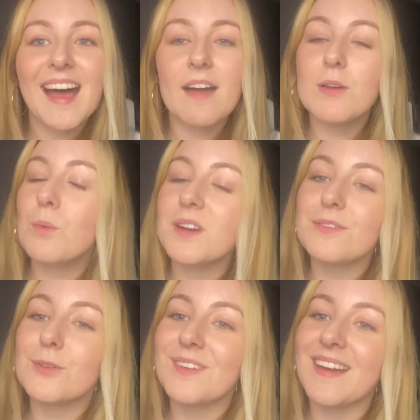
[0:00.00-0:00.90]
Have a
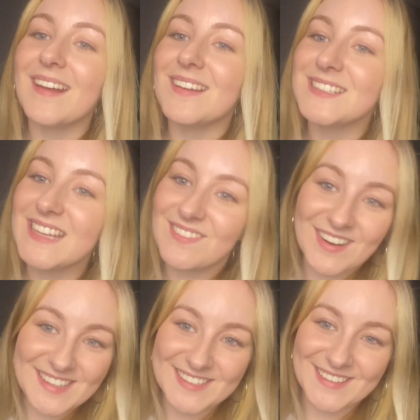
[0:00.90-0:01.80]
wonderful day, and I'll see you
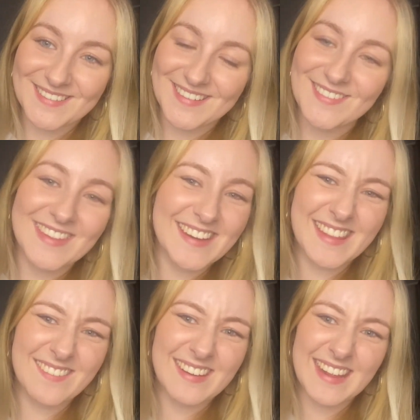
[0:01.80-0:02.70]
very soon with
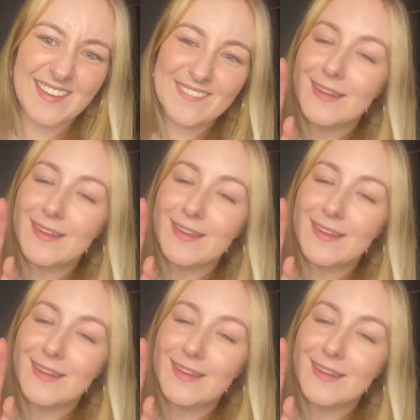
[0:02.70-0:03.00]
another video.